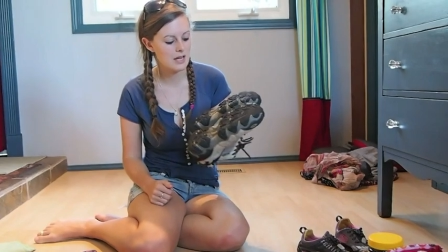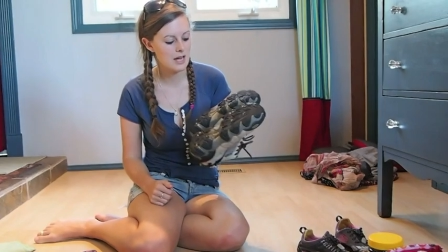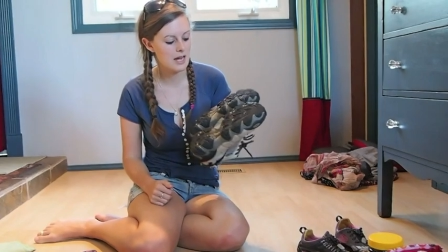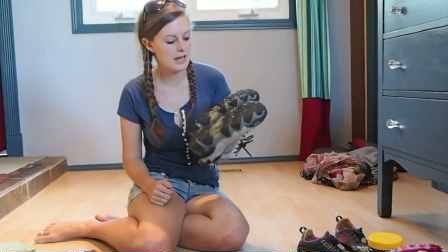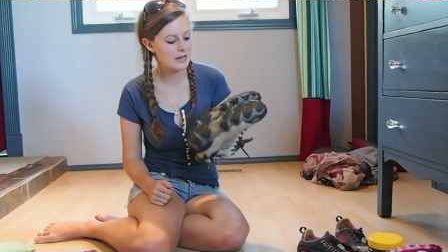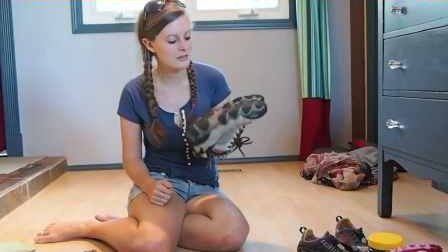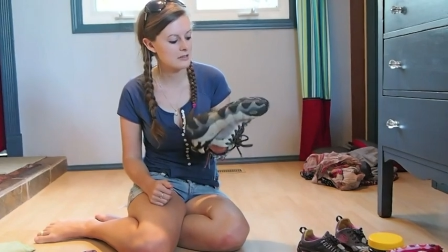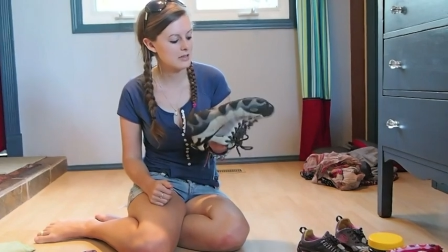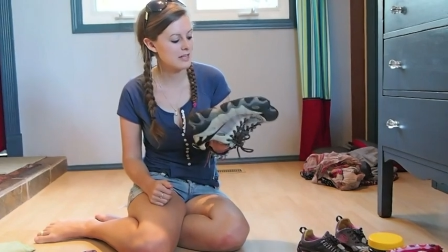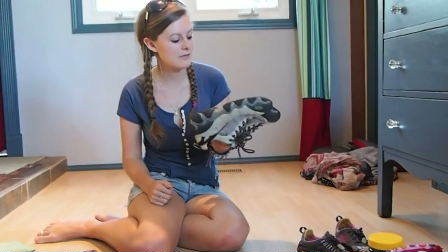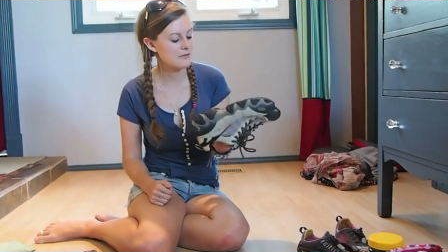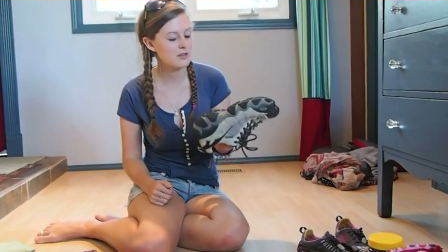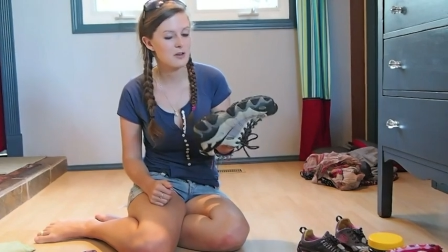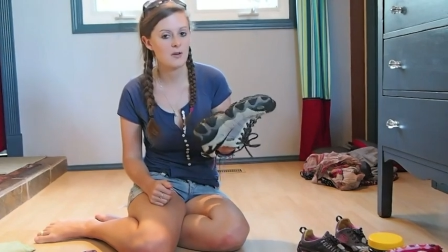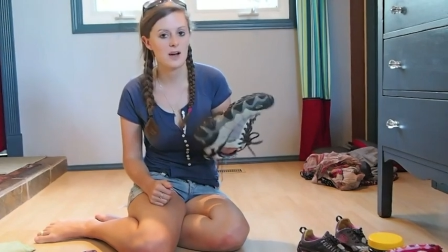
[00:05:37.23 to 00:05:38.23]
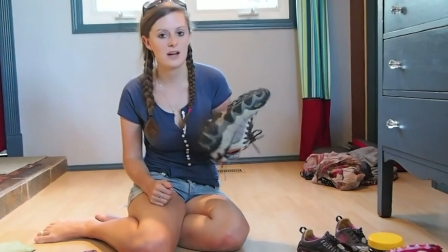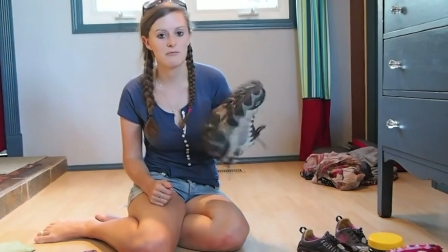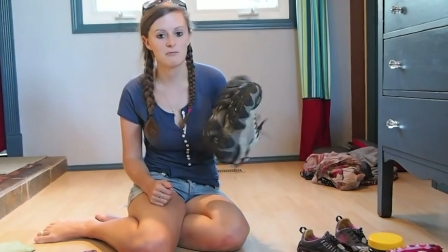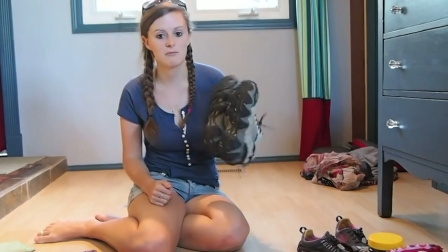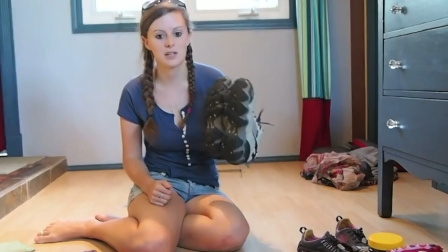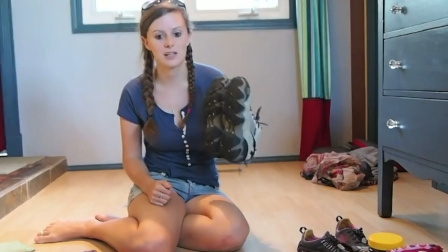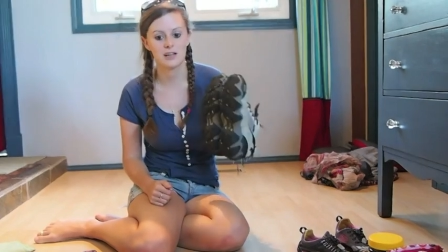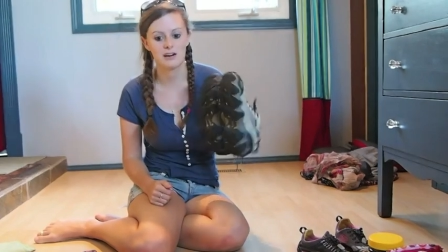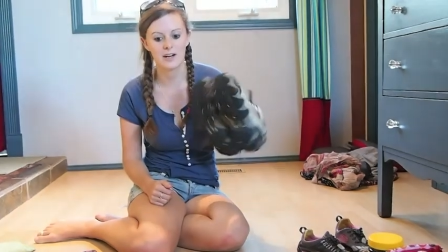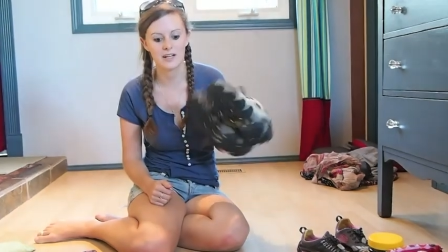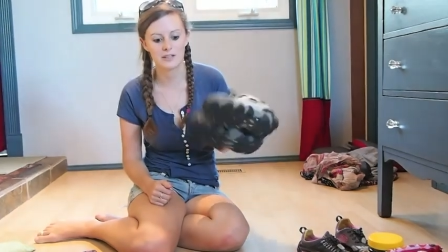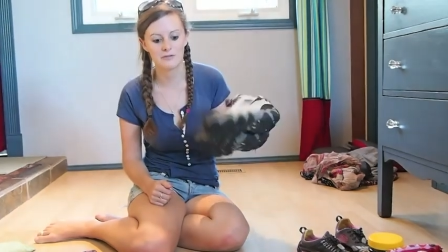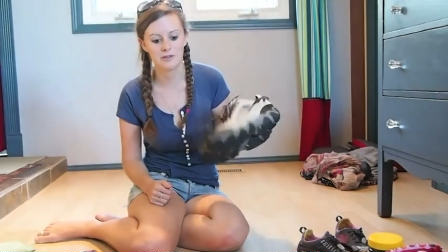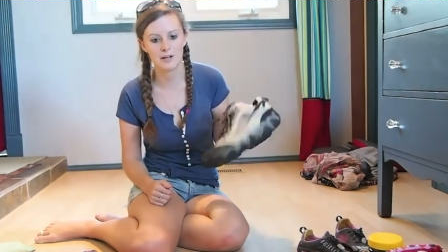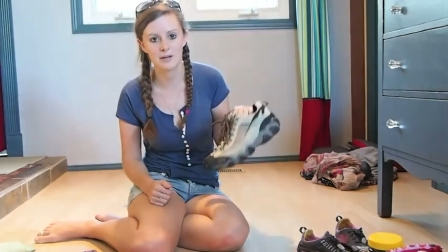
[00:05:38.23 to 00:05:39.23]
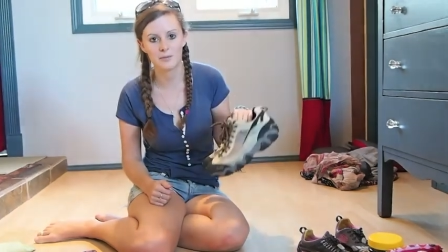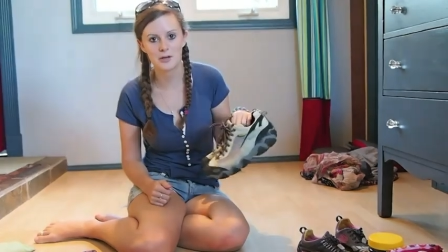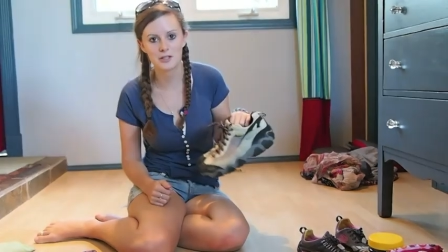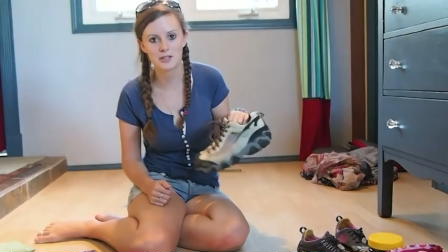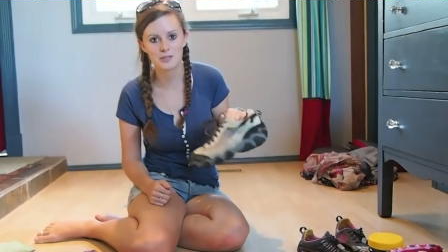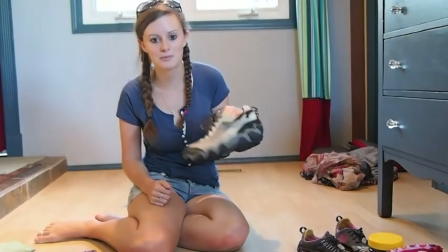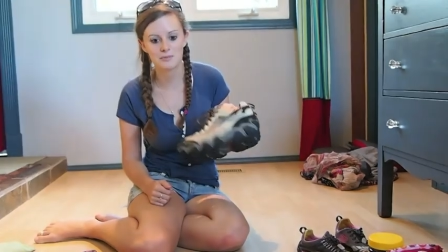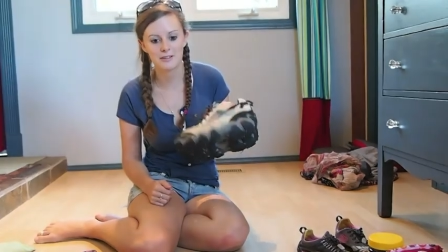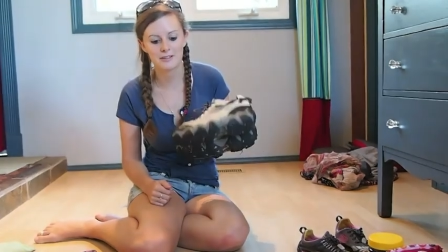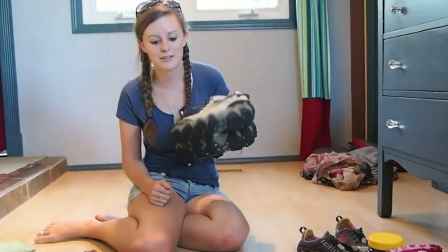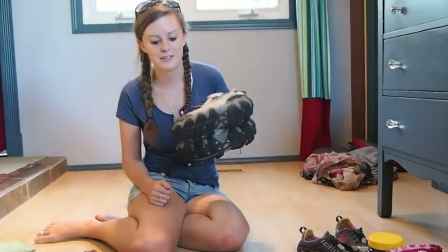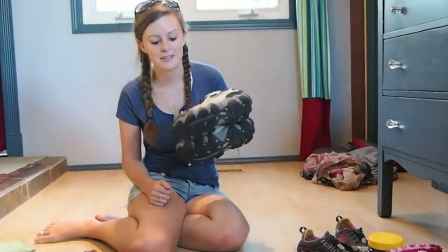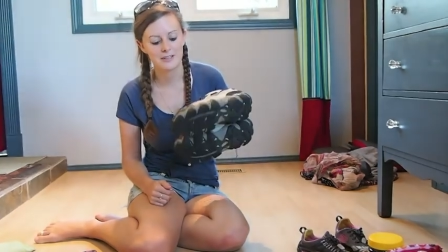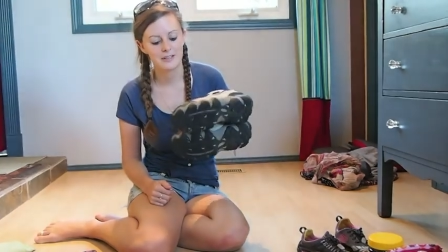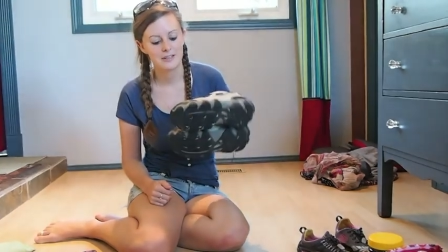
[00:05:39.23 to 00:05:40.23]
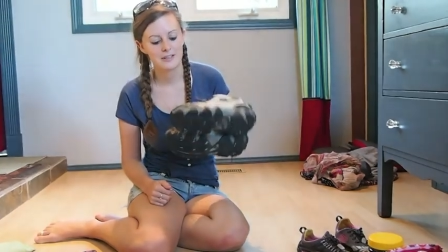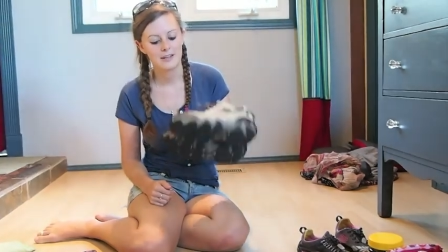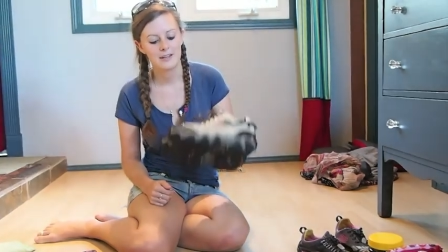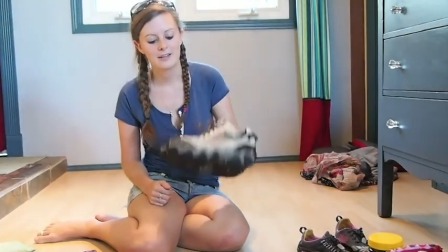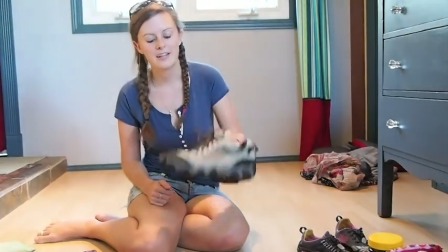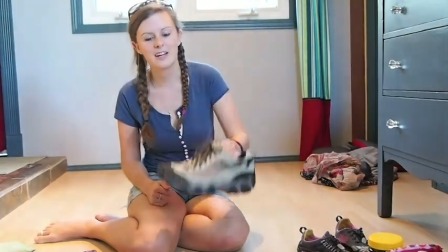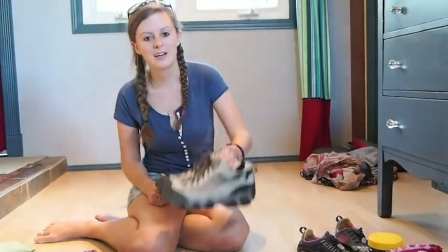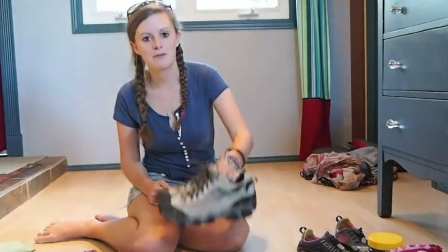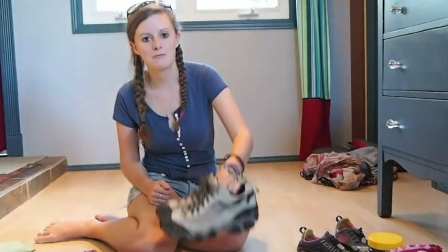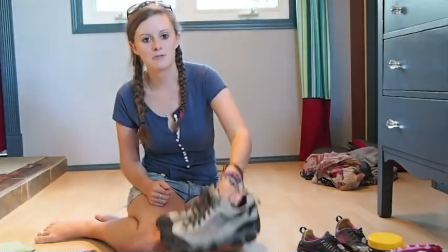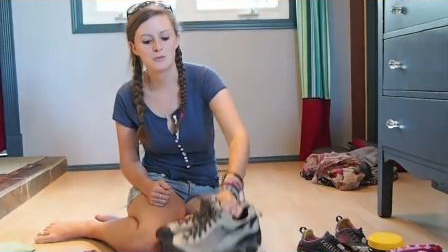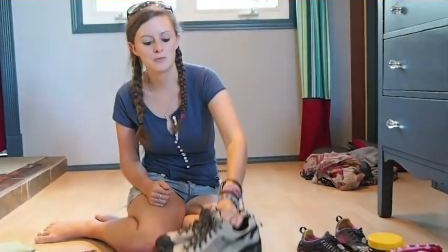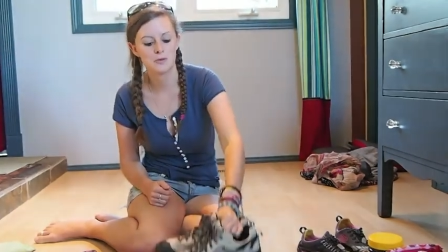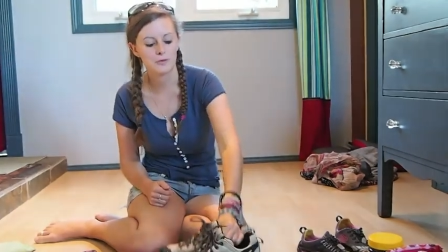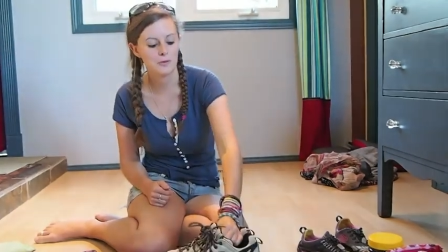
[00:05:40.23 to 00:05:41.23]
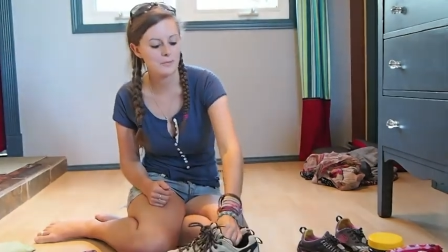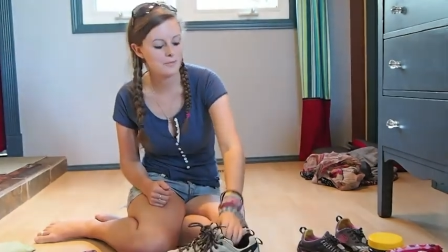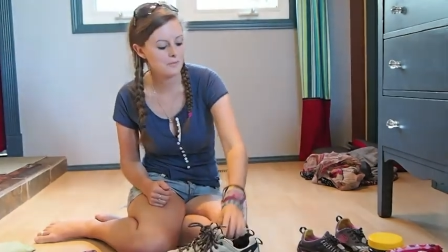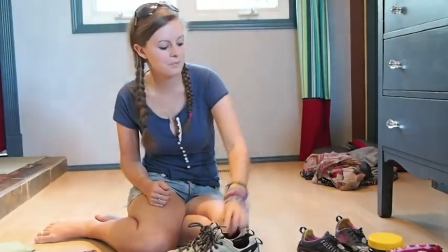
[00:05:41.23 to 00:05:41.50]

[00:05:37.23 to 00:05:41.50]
and even though I haven't really hiked very much, but they're comfortable.